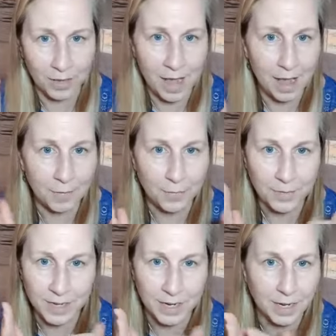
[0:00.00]

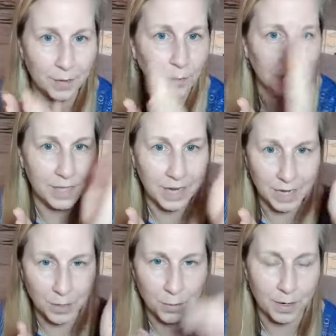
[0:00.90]
left and it will
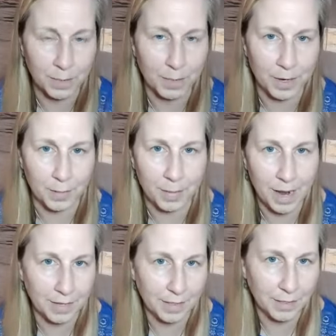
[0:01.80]
take you on a better
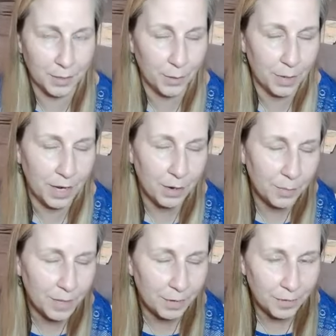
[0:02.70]
path. So I
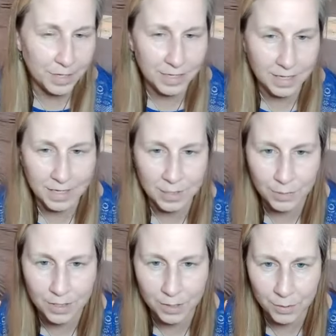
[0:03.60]
hope that resonates
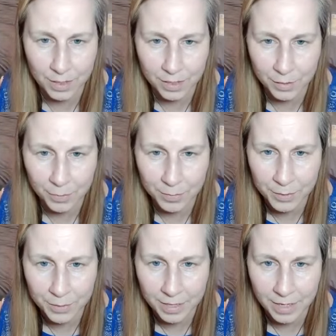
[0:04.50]
with you and
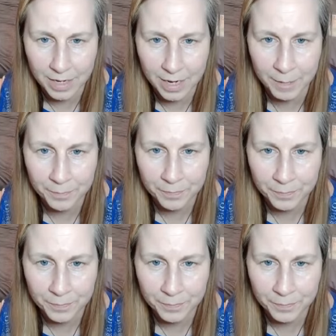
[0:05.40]
helps you, Nikki.